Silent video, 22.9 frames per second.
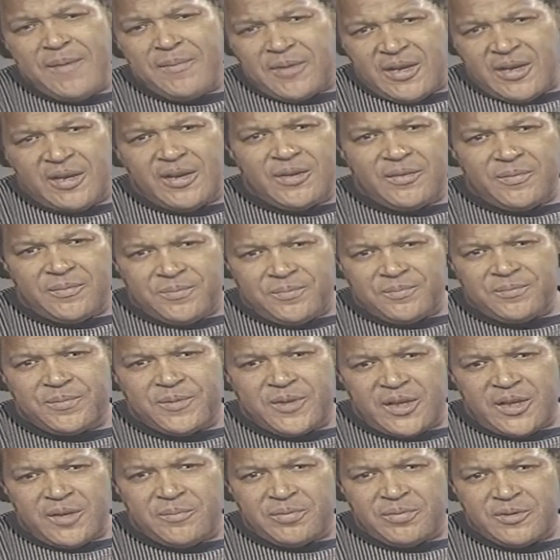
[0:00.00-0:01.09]

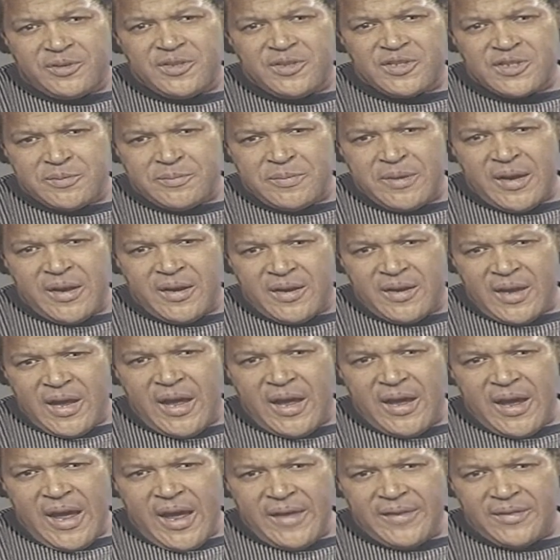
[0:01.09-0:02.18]
kind of pleased about it.
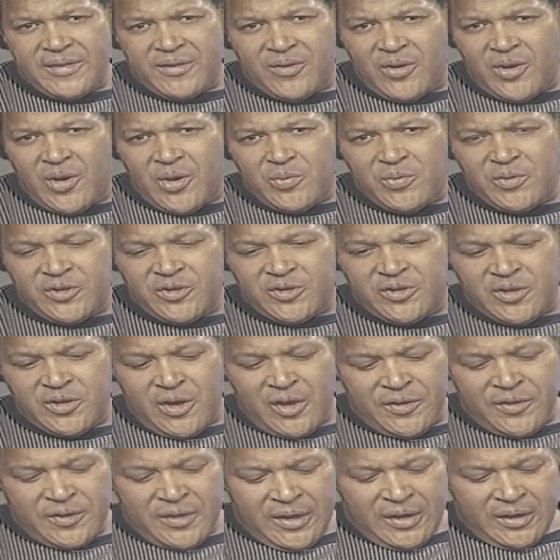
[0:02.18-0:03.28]
I've always
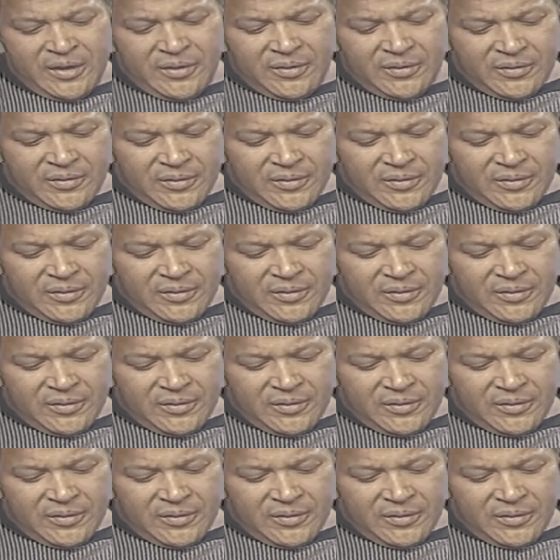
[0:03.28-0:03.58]
thought that